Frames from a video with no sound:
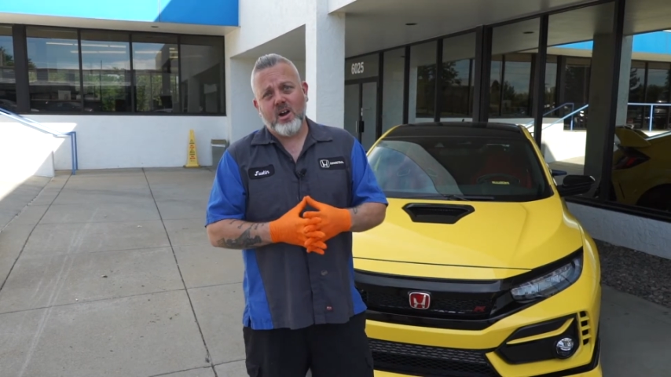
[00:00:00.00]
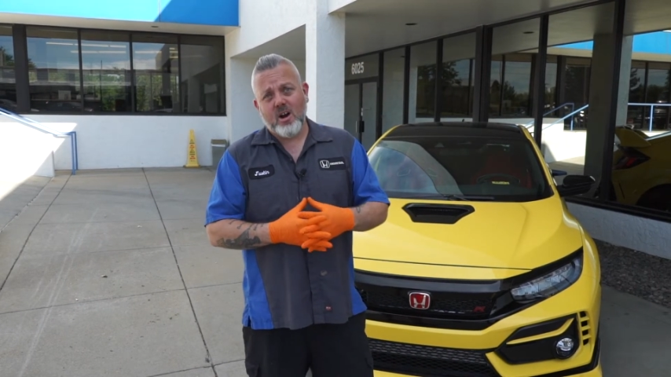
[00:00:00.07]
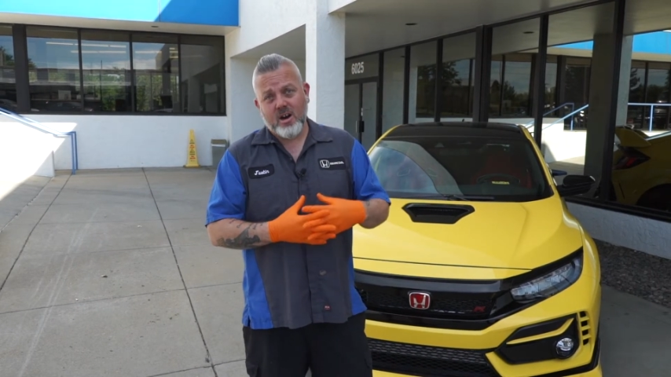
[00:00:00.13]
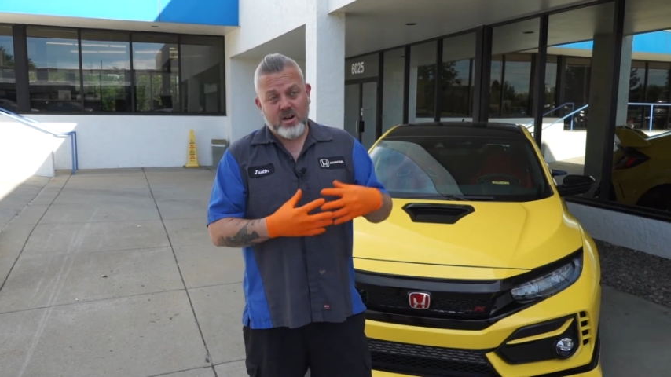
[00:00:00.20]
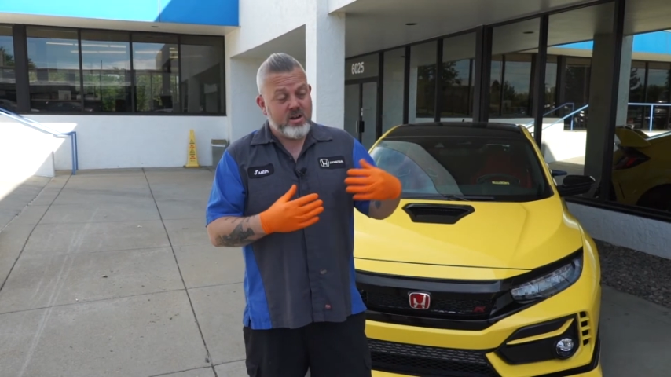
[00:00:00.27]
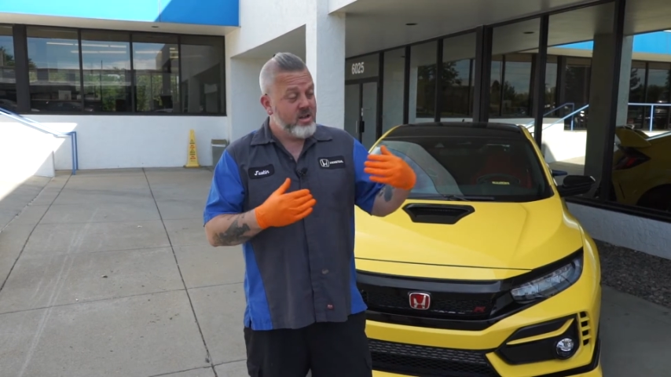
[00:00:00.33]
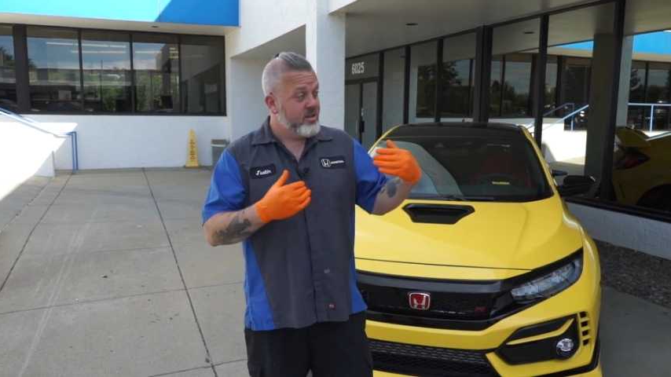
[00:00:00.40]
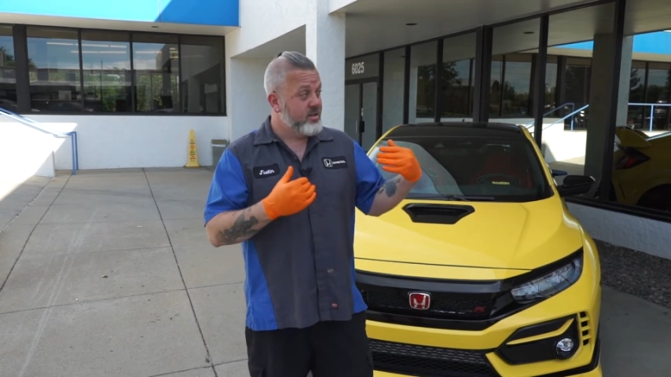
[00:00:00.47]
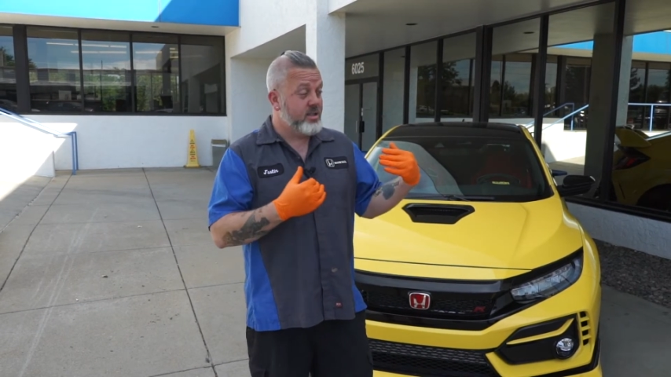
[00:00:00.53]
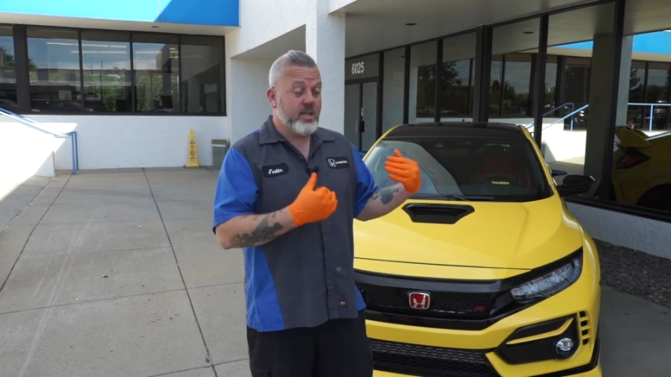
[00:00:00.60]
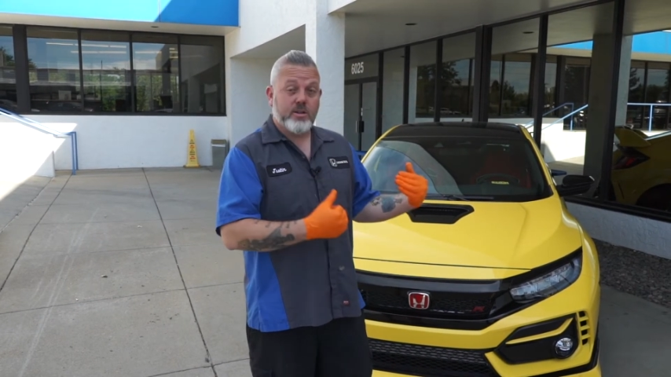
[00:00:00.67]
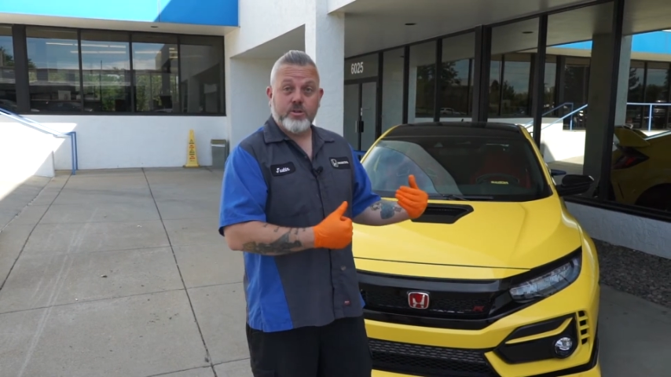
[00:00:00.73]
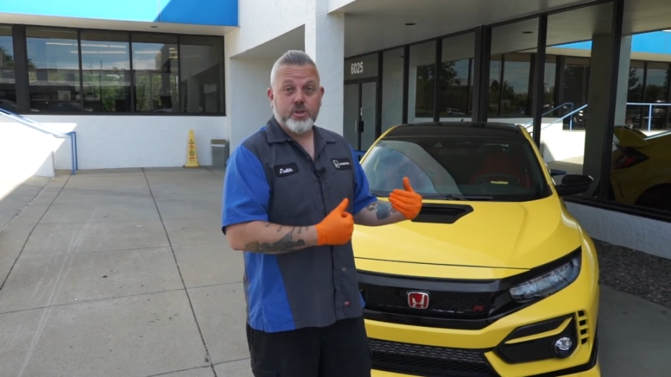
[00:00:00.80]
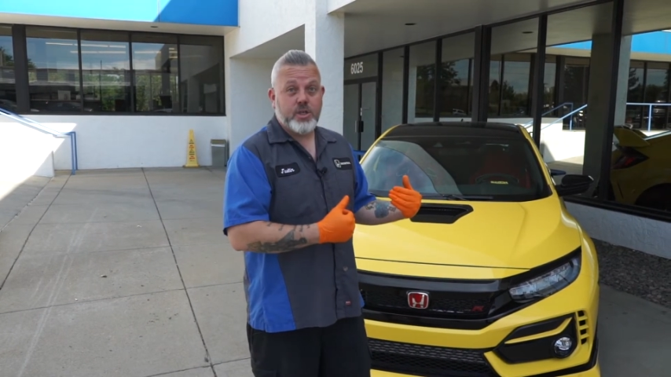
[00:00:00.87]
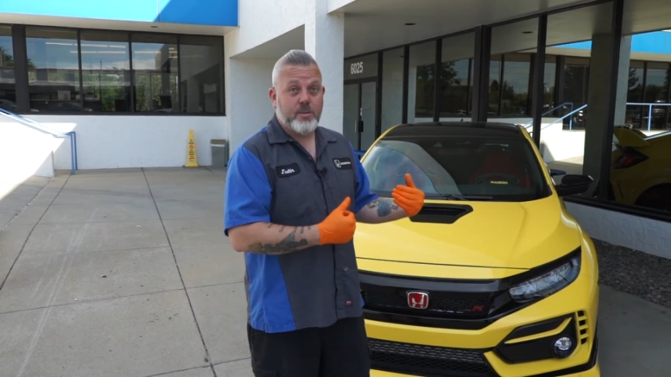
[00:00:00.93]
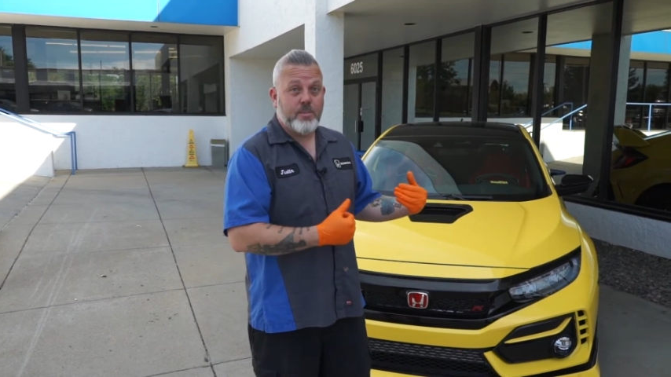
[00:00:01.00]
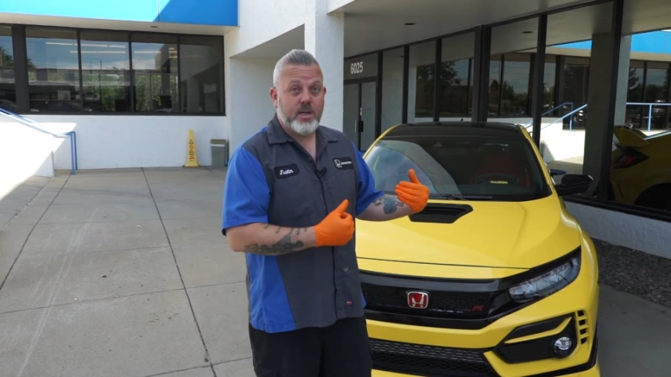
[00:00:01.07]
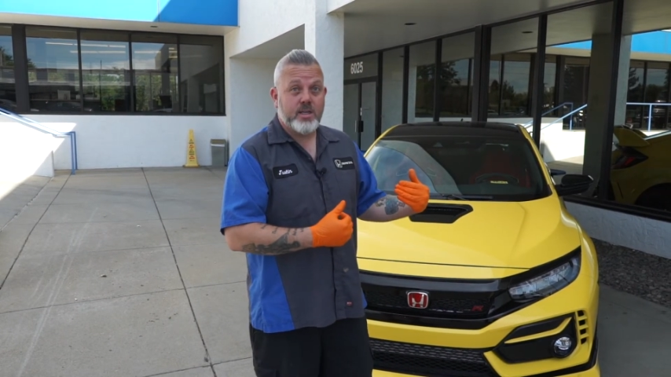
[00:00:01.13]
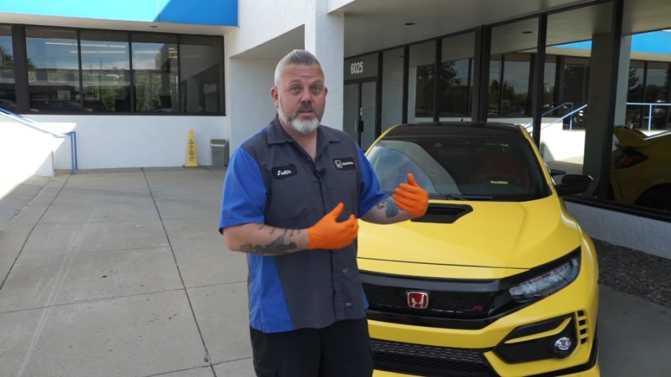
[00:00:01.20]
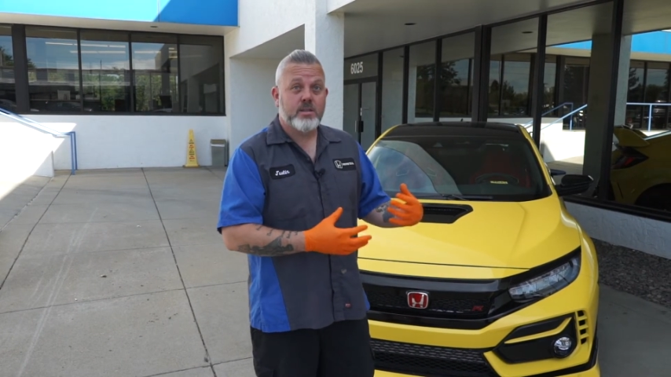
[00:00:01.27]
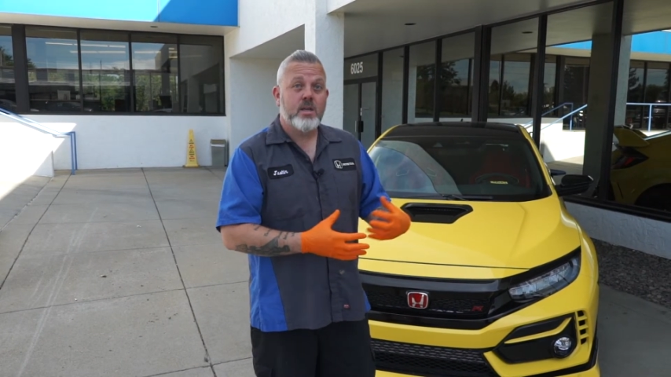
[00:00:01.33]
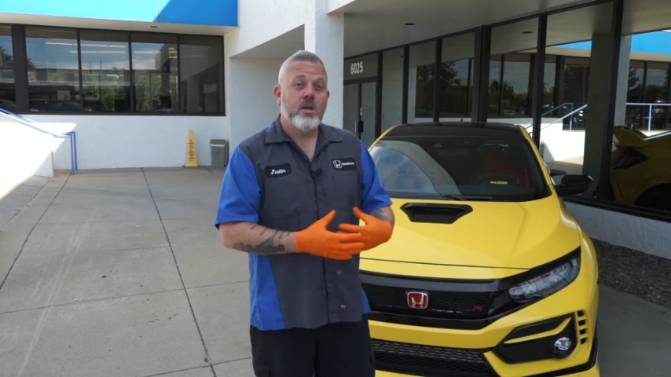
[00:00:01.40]
our dealership
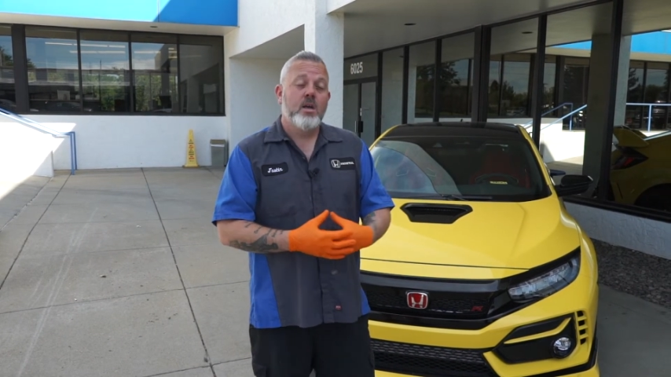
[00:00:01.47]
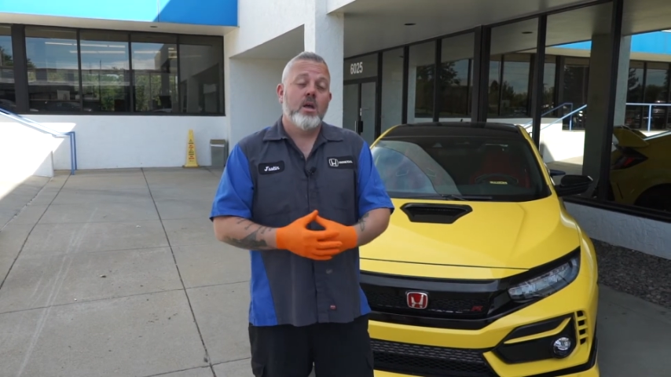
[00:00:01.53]
is